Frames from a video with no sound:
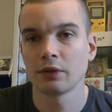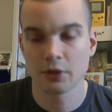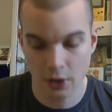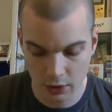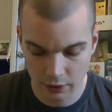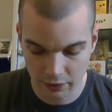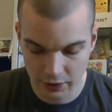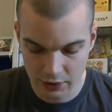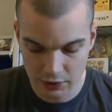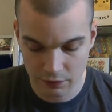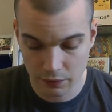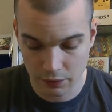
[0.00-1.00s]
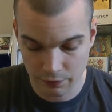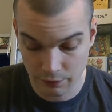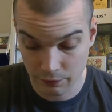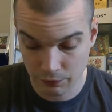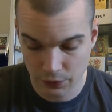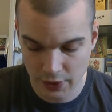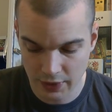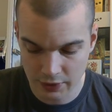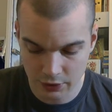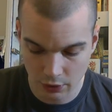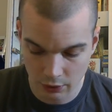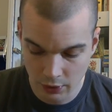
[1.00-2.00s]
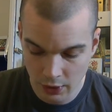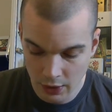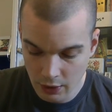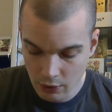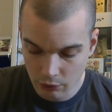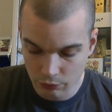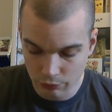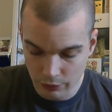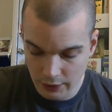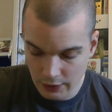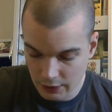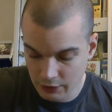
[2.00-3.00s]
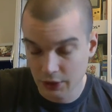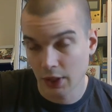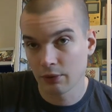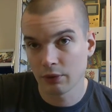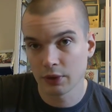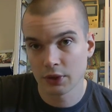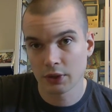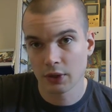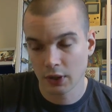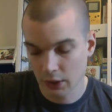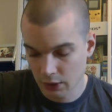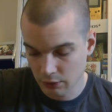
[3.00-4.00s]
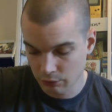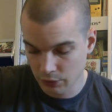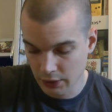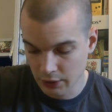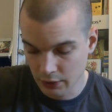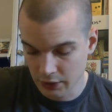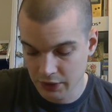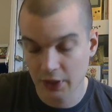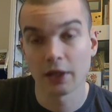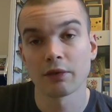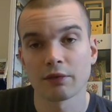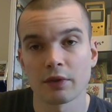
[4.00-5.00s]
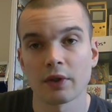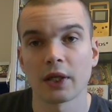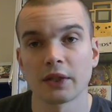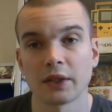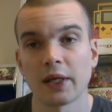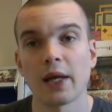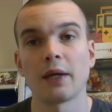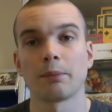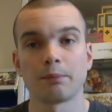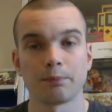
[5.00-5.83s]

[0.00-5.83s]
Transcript: ton of these for free. So really generous, really nice gift. Thanks again.